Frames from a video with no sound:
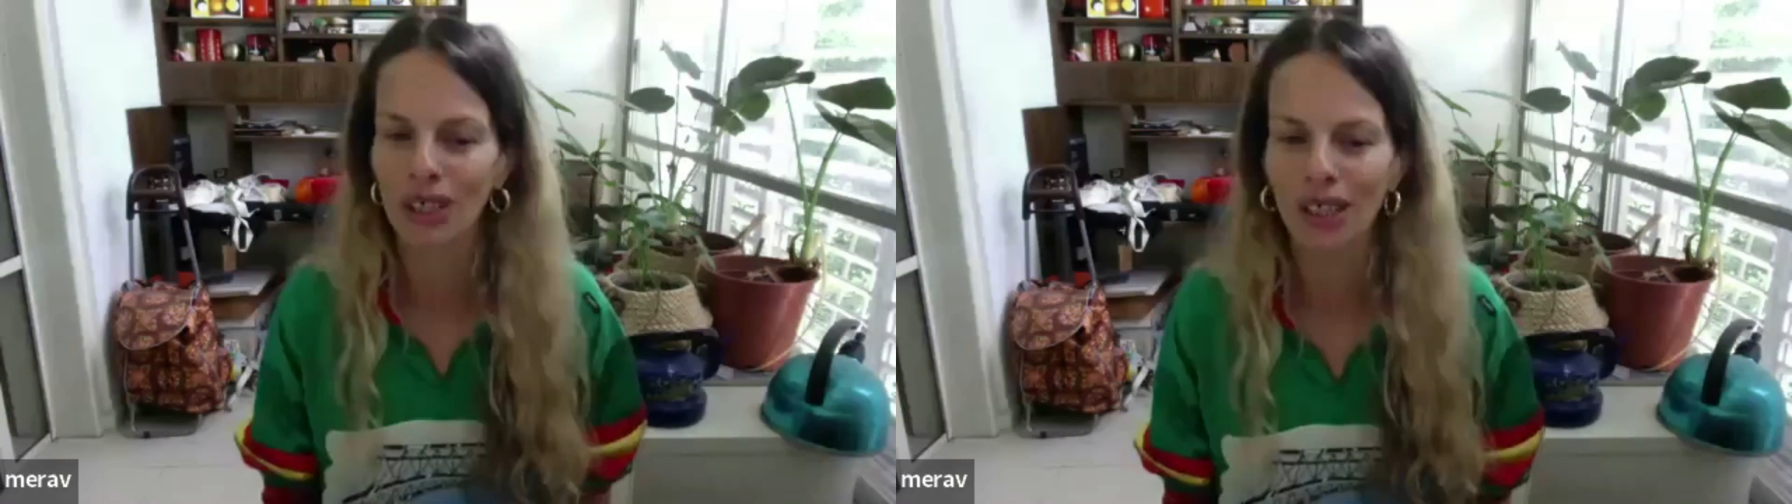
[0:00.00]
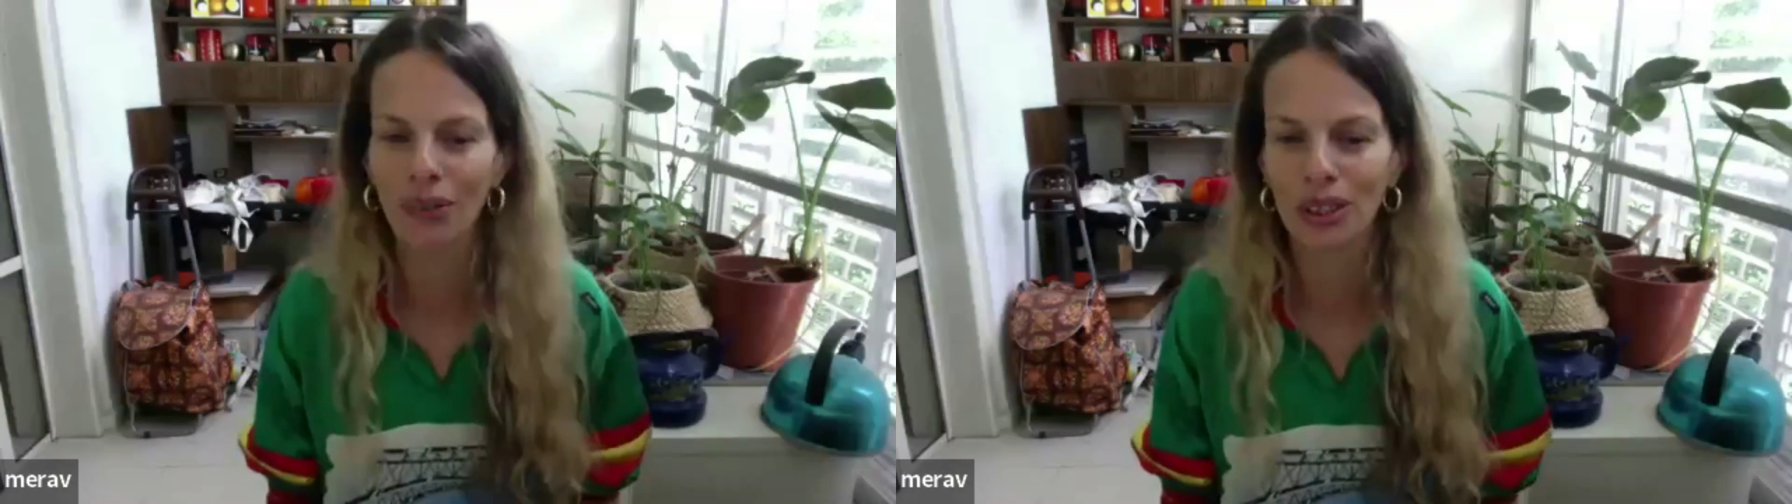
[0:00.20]

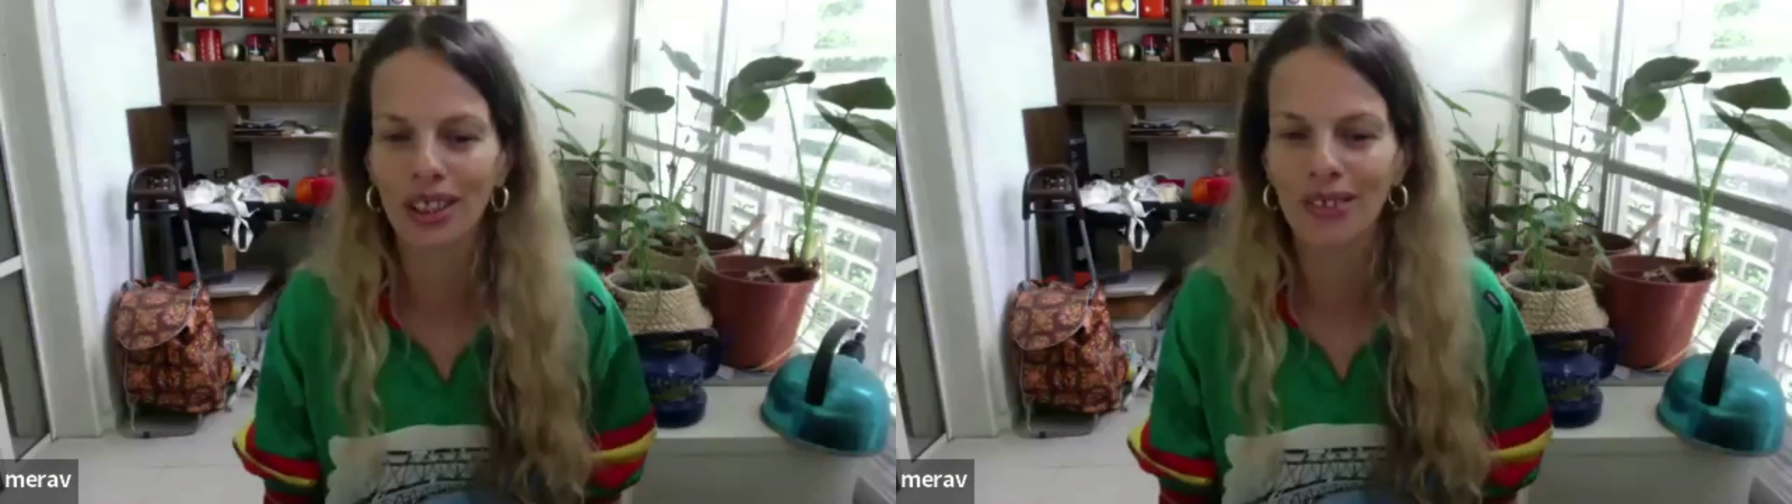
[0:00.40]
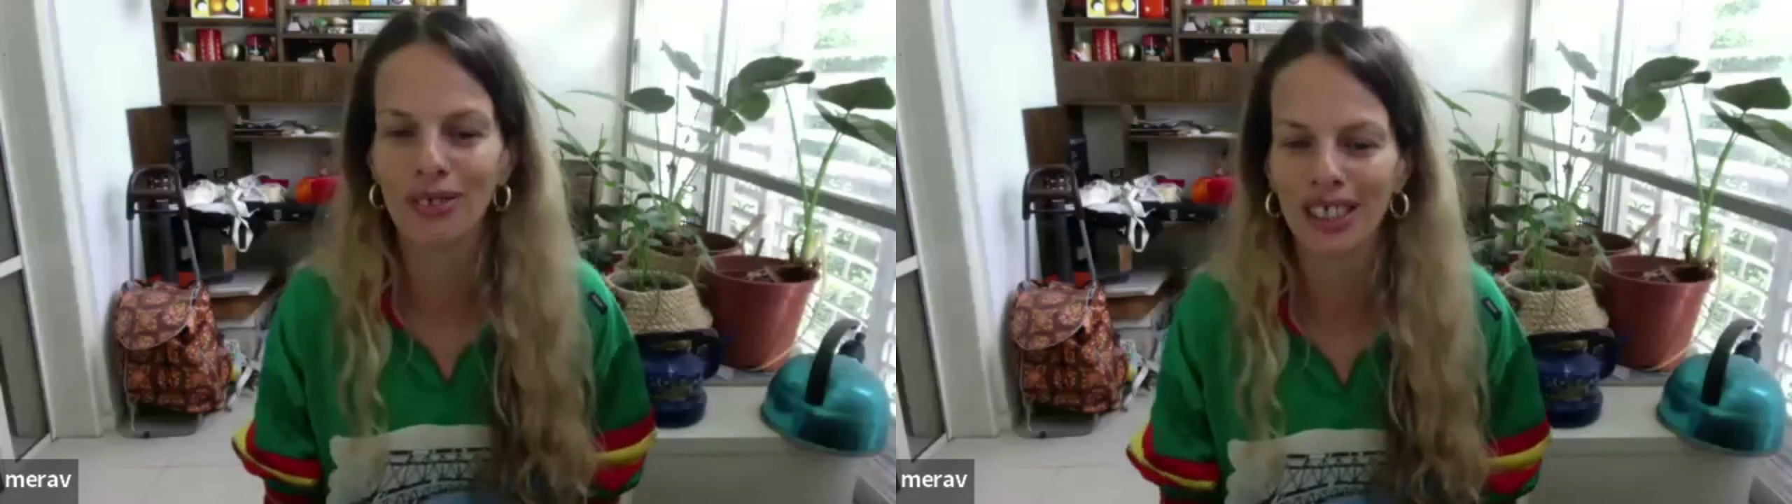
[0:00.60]

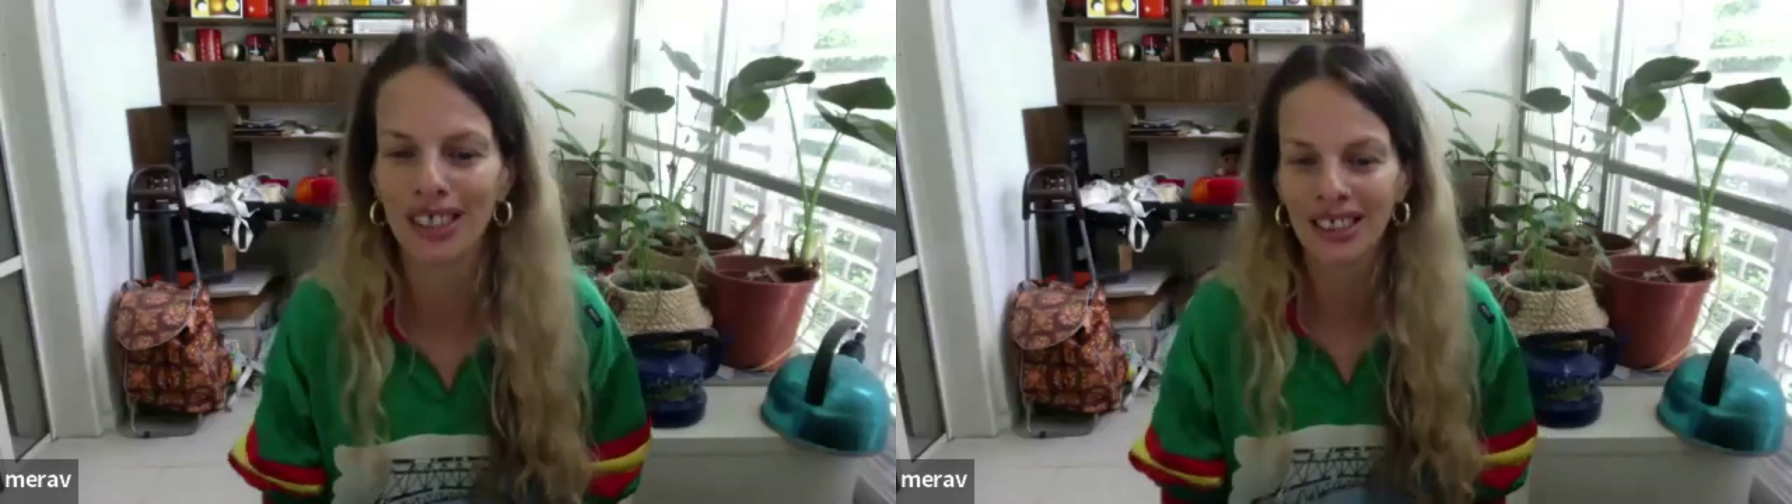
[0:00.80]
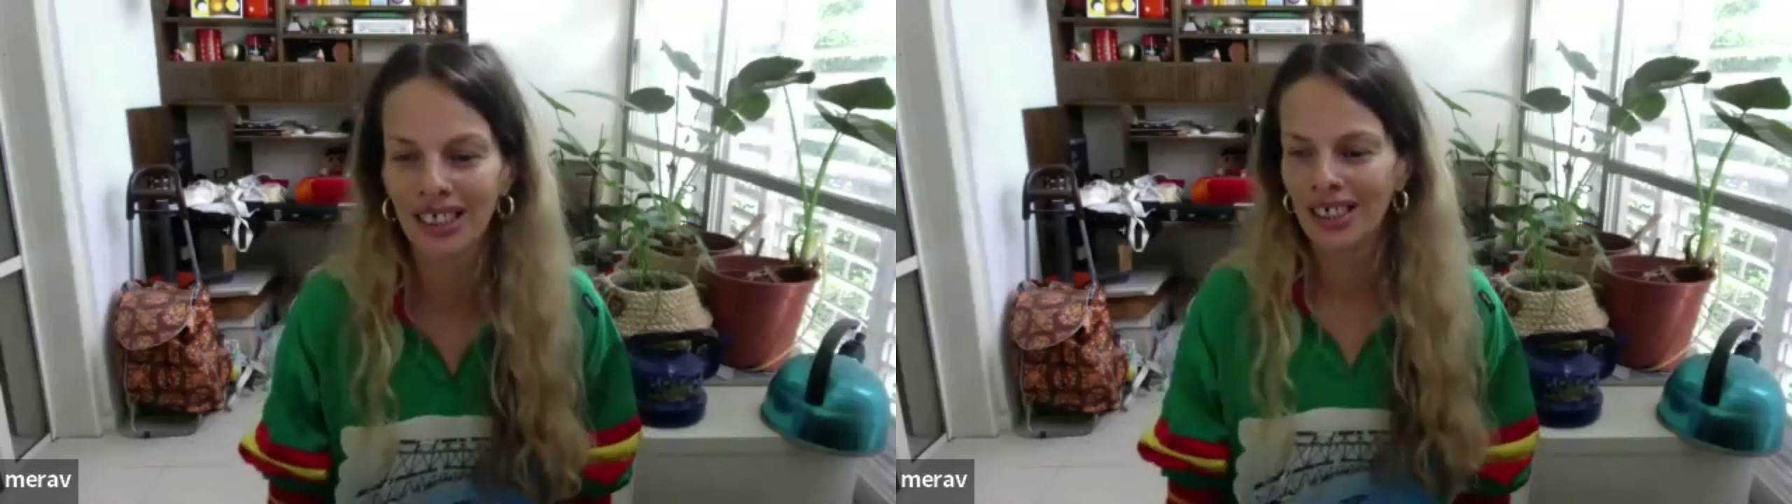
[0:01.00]

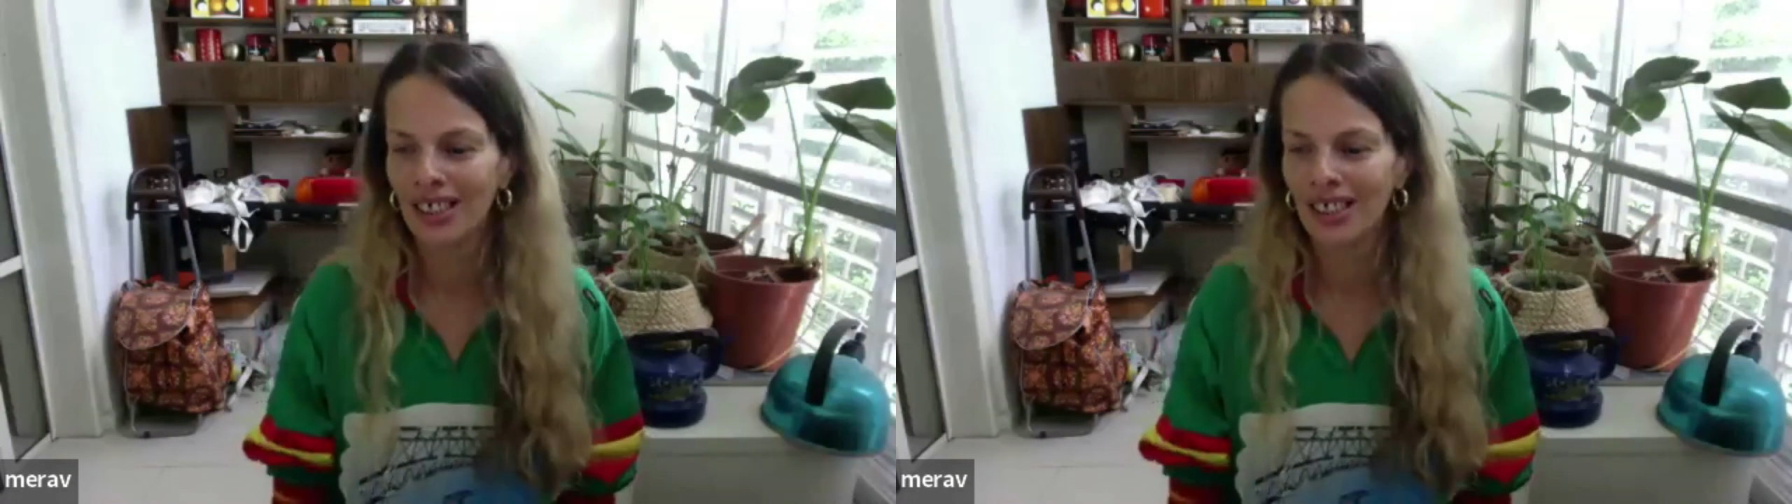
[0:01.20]
really